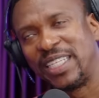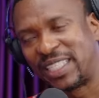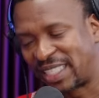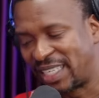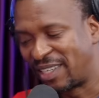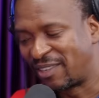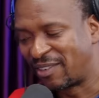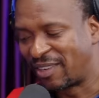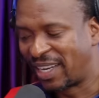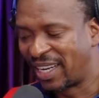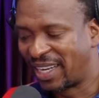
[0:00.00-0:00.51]

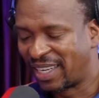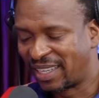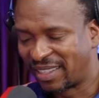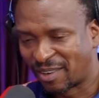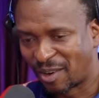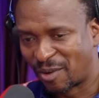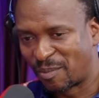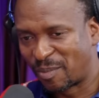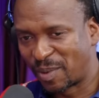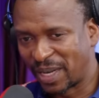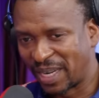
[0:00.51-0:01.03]
scene, really,
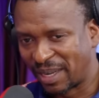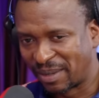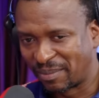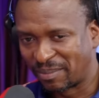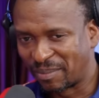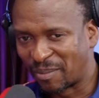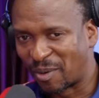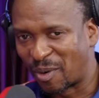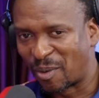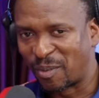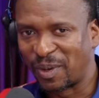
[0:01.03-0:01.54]
opening
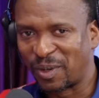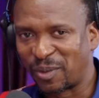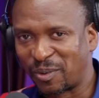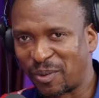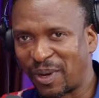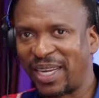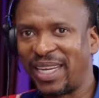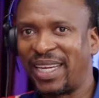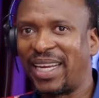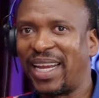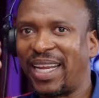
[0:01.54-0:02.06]
moment
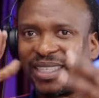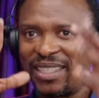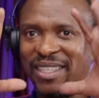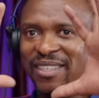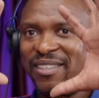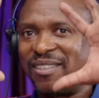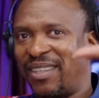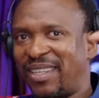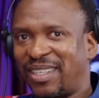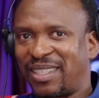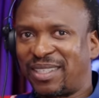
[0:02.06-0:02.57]
where he gets
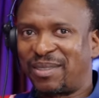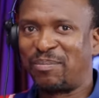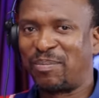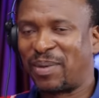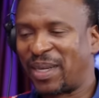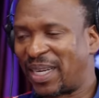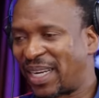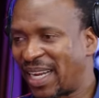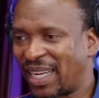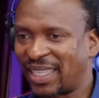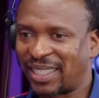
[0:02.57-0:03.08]
into this
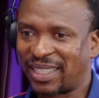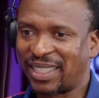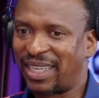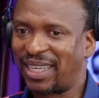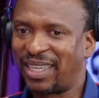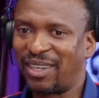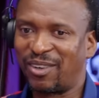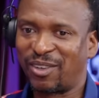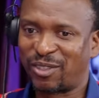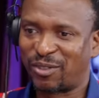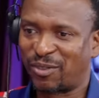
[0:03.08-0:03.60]
big castle
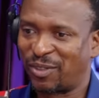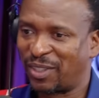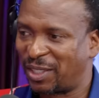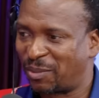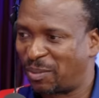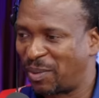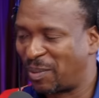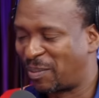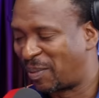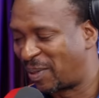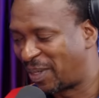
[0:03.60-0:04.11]
and looks for these
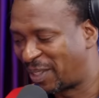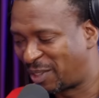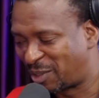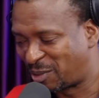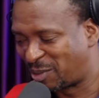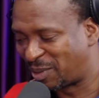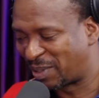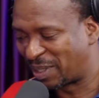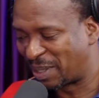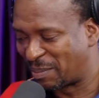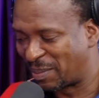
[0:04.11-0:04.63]
people and
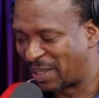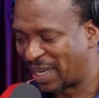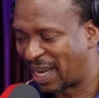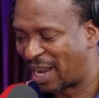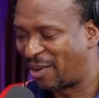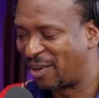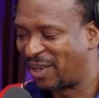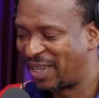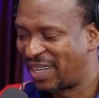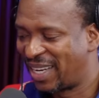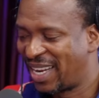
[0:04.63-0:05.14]
shoots them
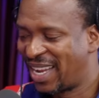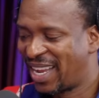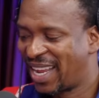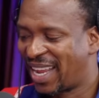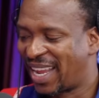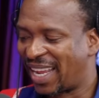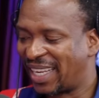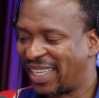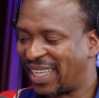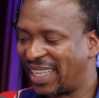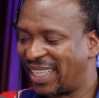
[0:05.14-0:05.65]
down.
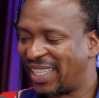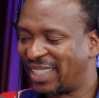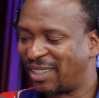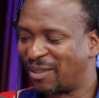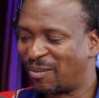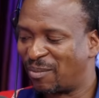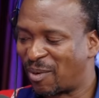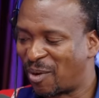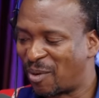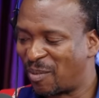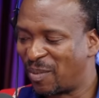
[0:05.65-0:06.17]
And then there's a
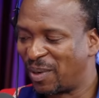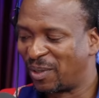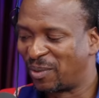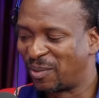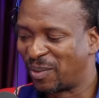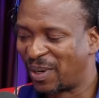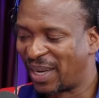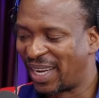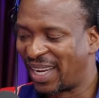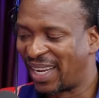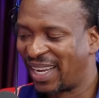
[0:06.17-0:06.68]
moment
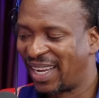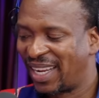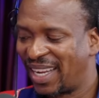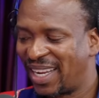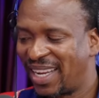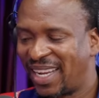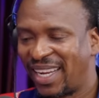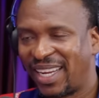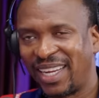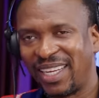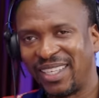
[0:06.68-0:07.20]
where
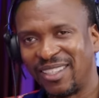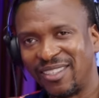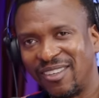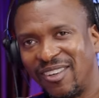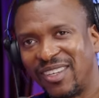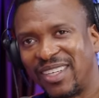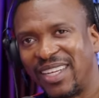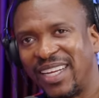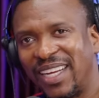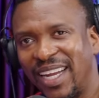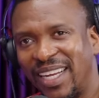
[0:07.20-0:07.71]
he's
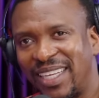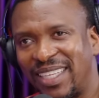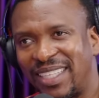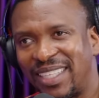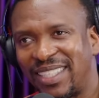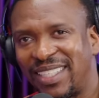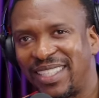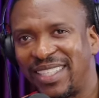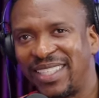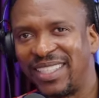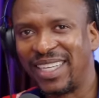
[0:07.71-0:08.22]
looking at
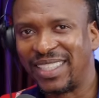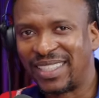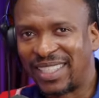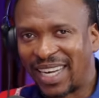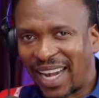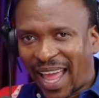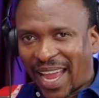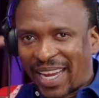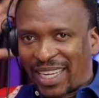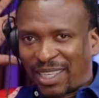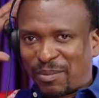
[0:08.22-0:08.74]
this
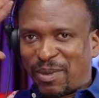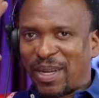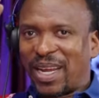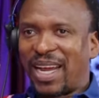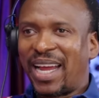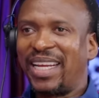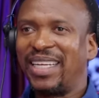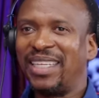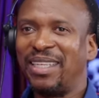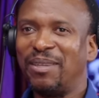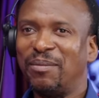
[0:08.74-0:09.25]
light
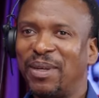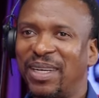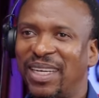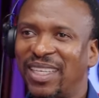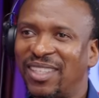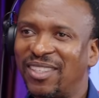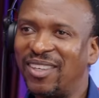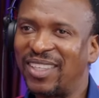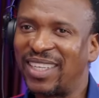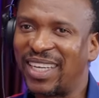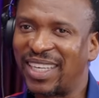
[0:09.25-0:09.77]
behind him and
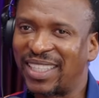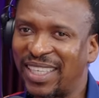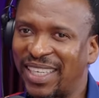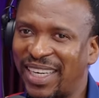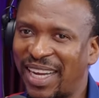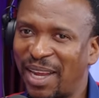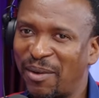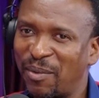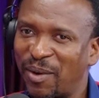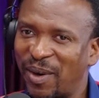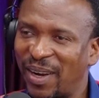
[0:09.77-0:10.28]
he's looking at the
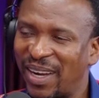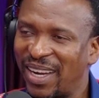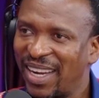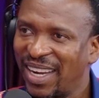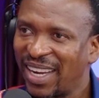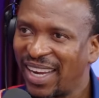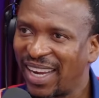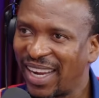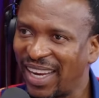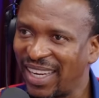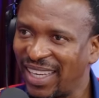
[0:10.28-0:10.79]
camera
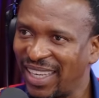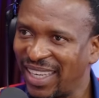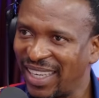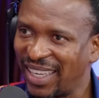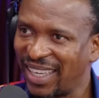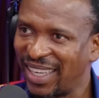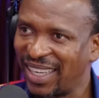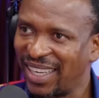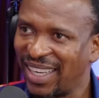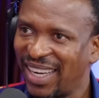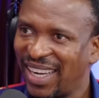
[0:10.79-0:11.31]
and
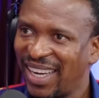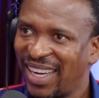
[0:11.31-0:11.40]
he